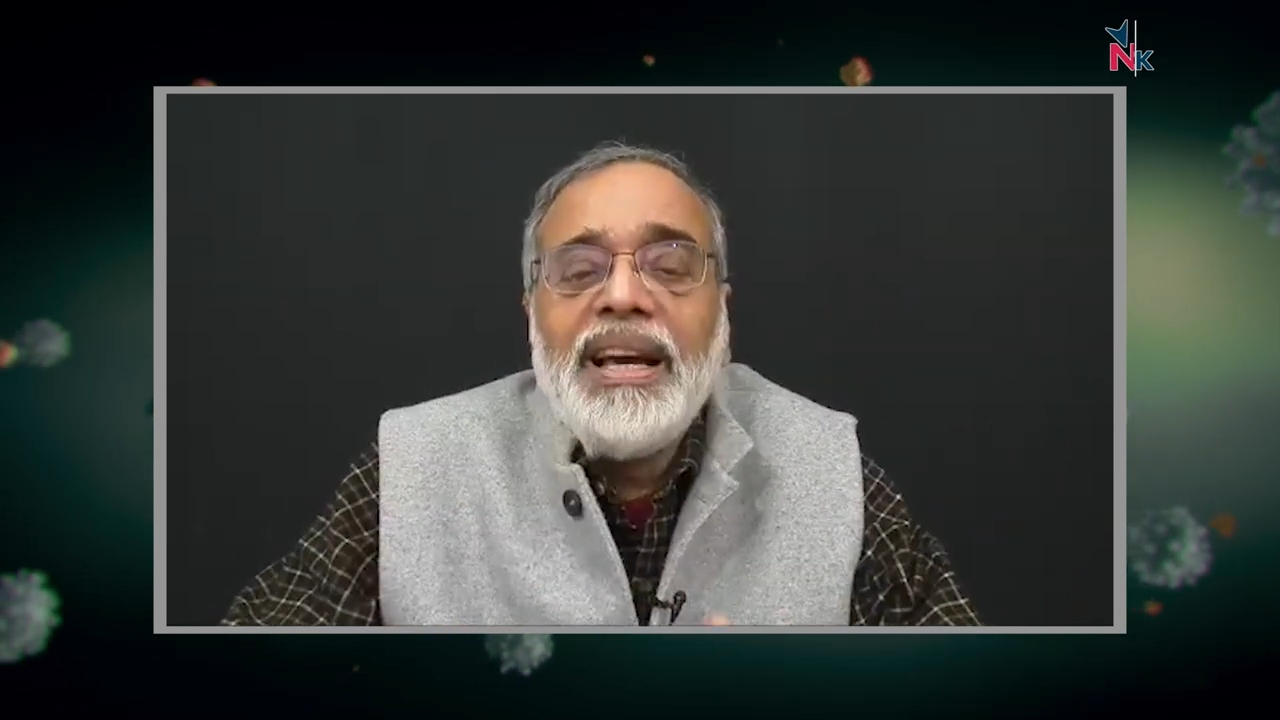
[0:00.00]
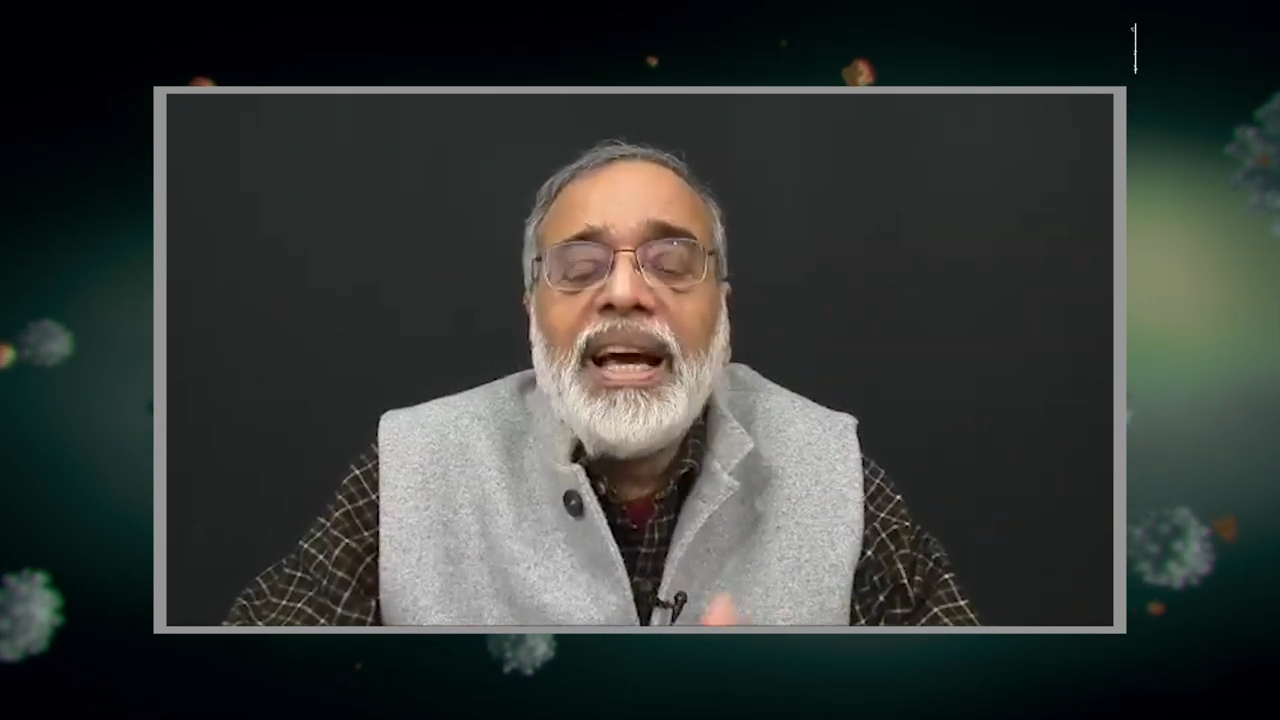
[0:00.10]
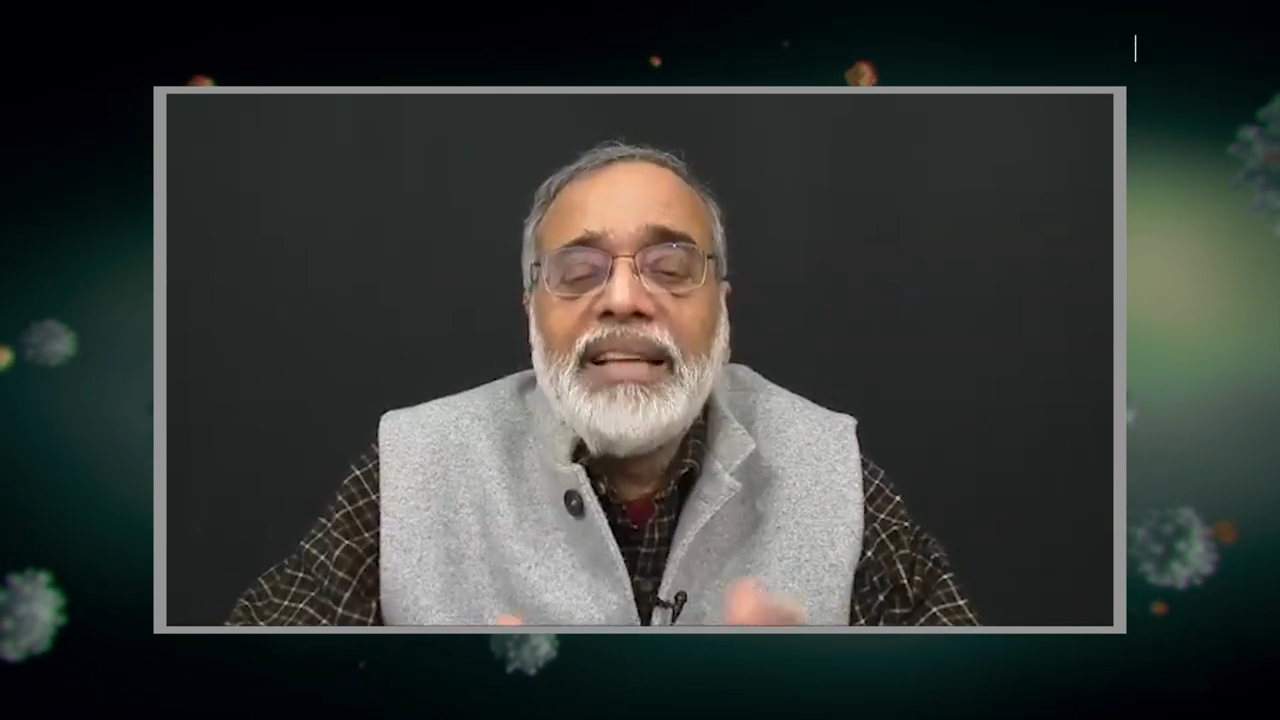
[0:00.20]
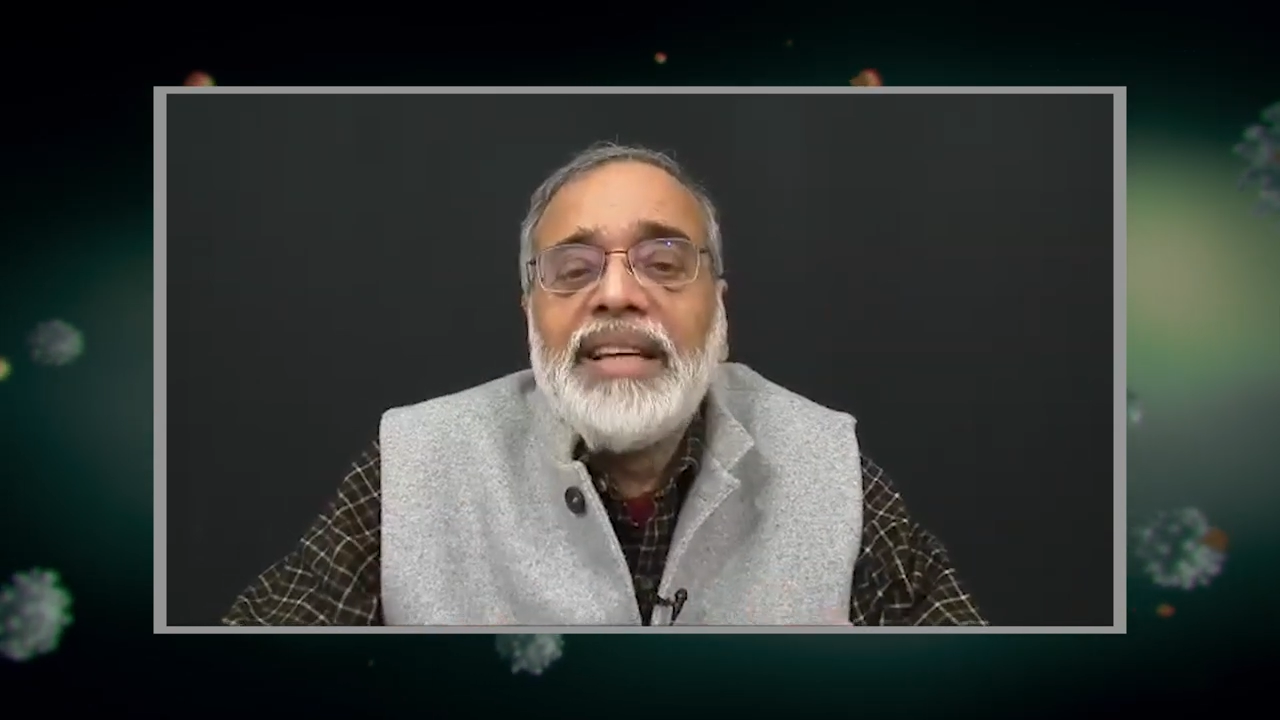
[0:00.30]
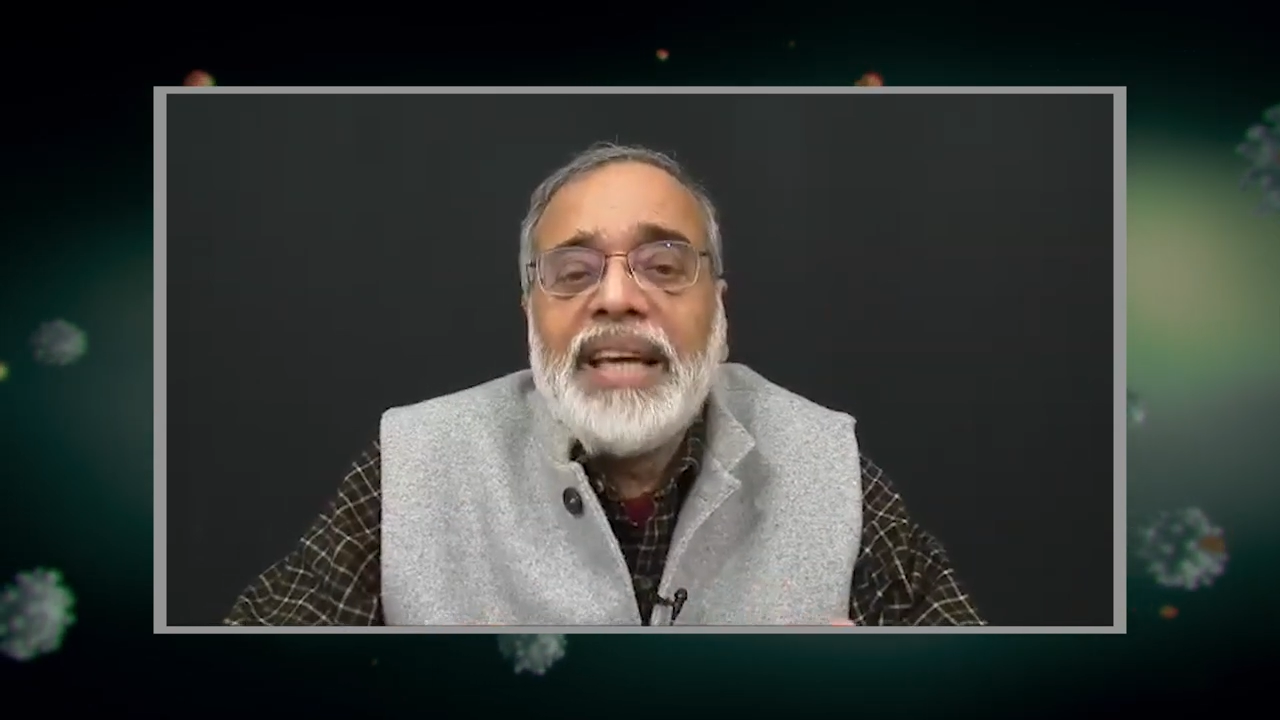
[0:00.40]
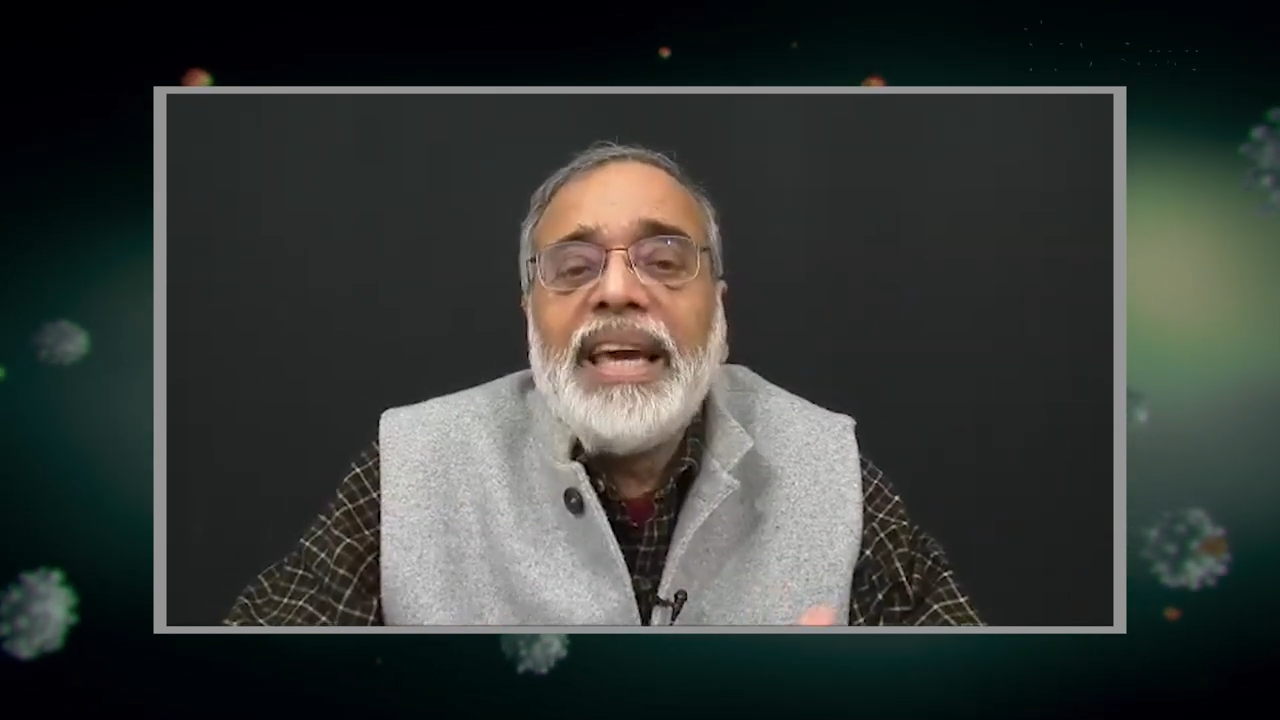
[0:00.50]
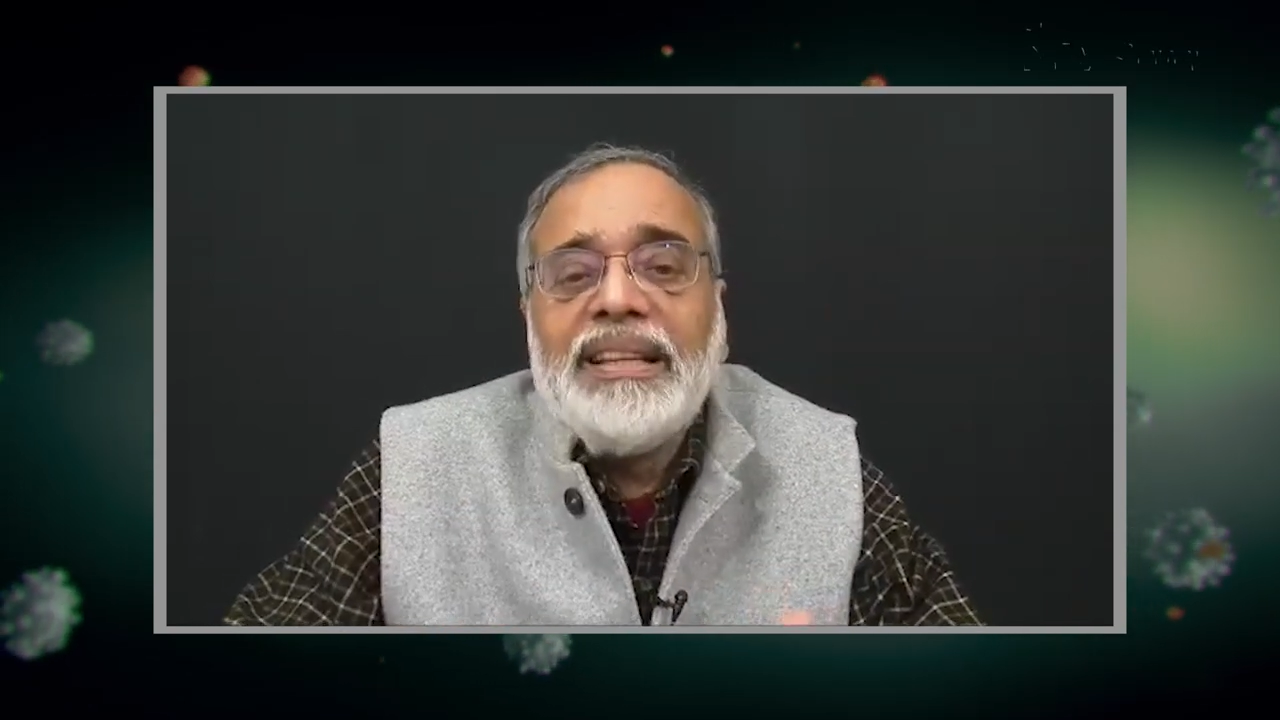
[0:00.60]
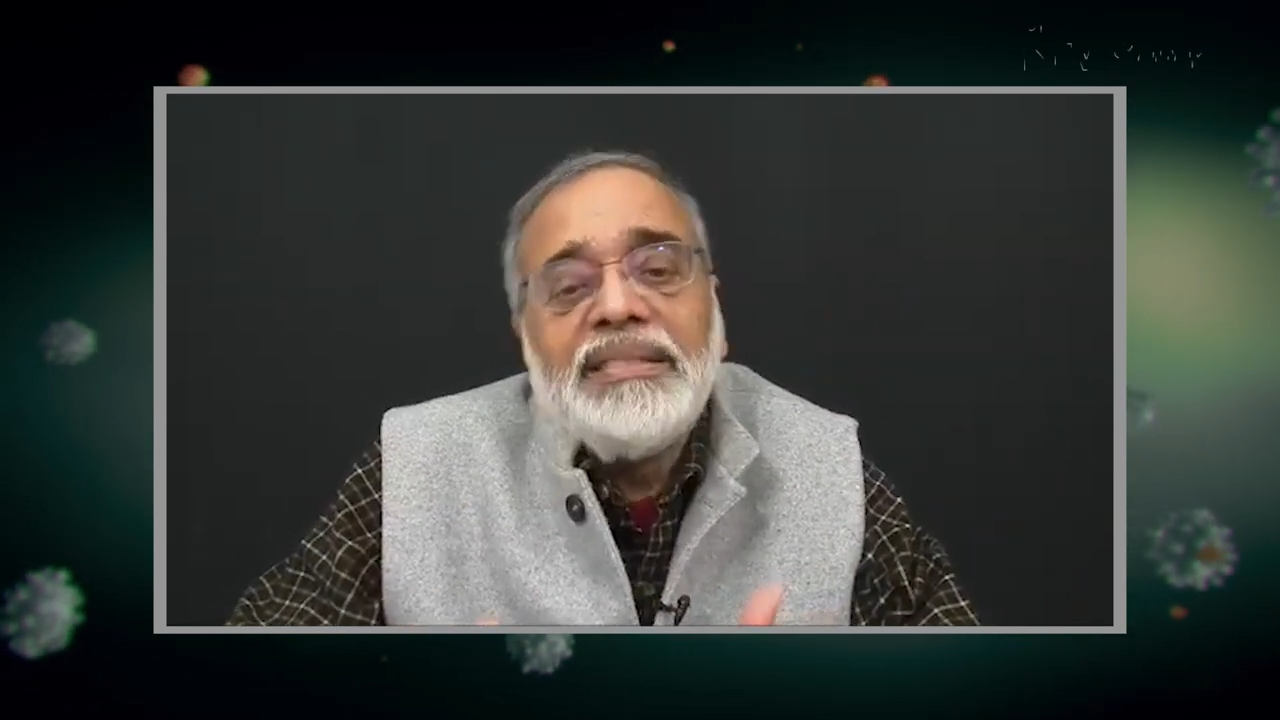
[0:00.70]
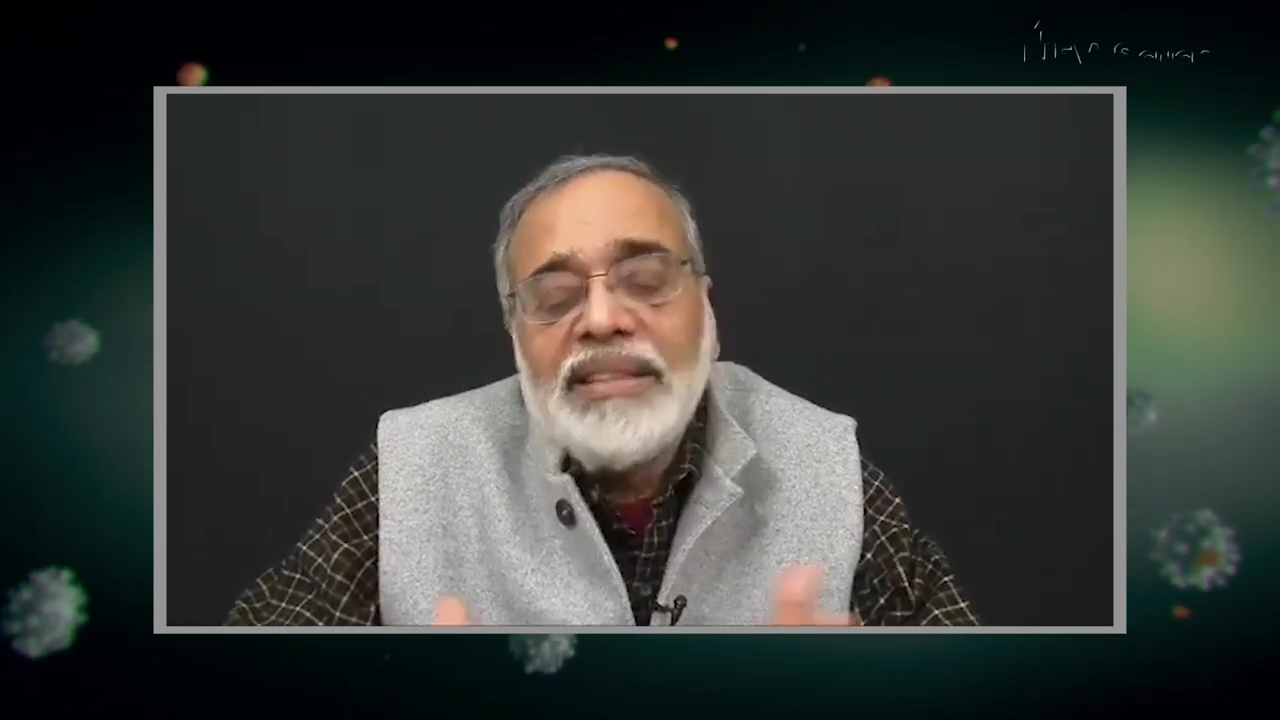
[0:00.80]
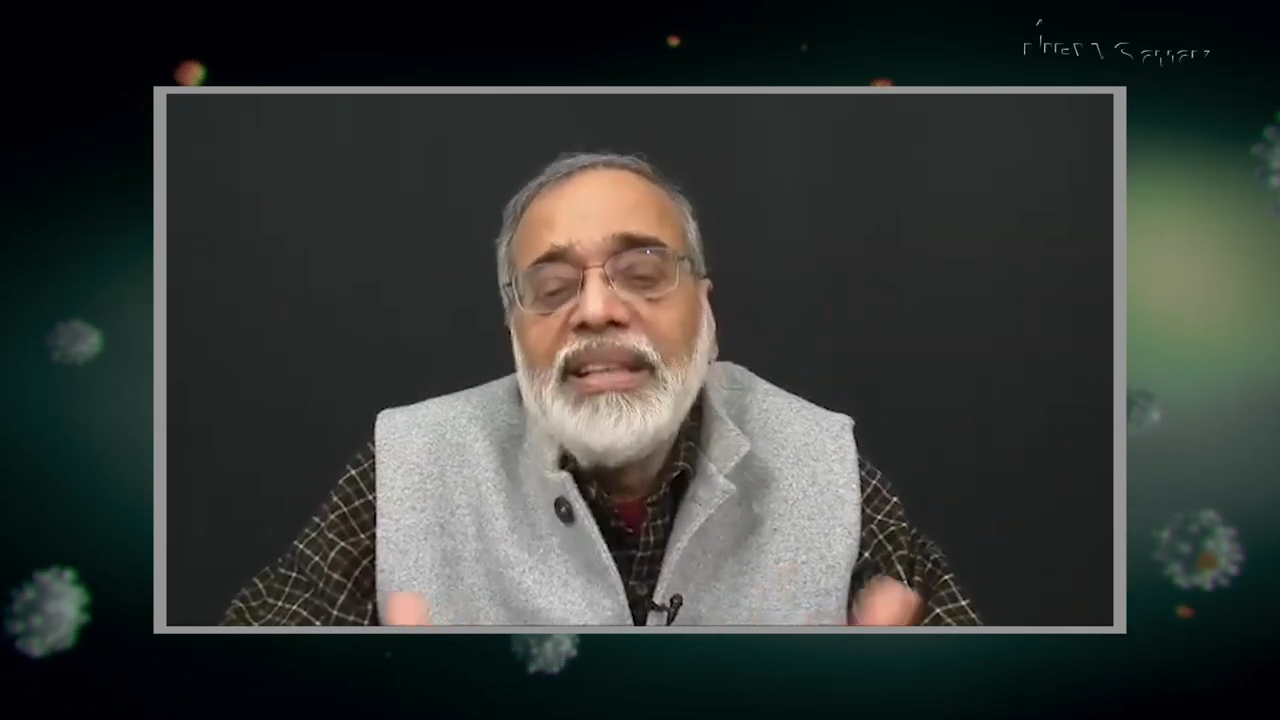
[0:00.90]
as a
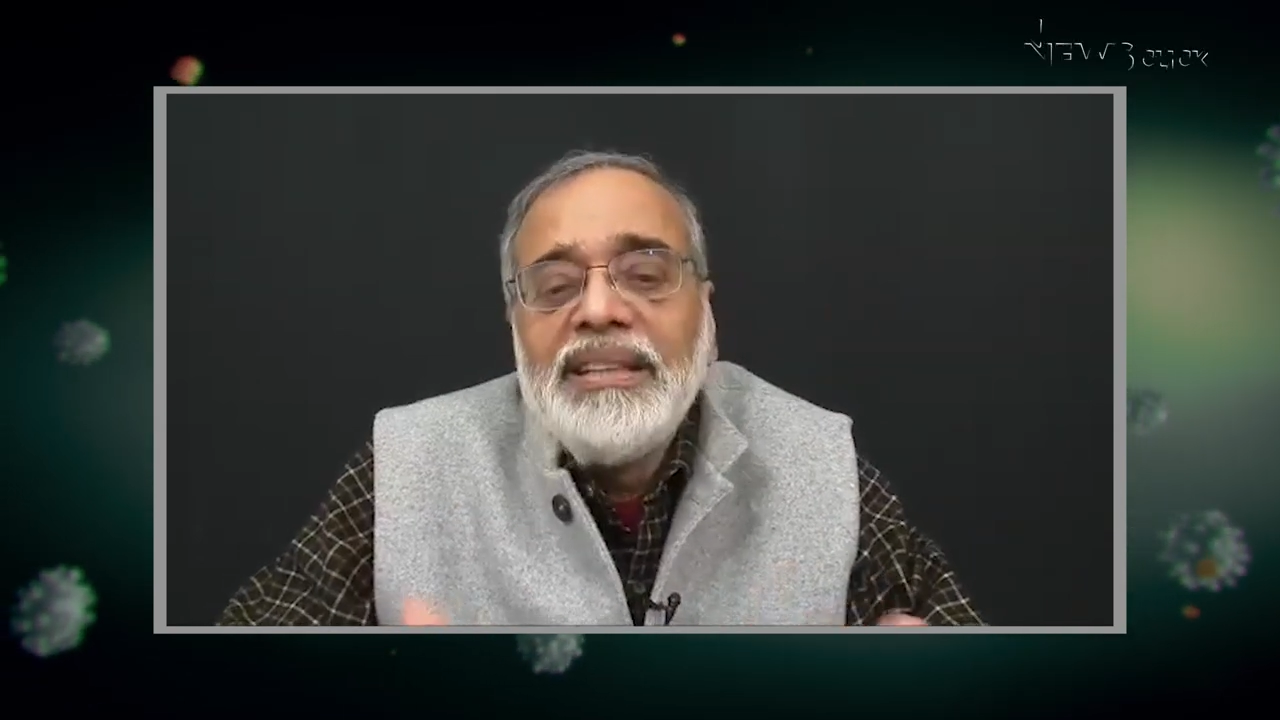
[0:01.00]
case,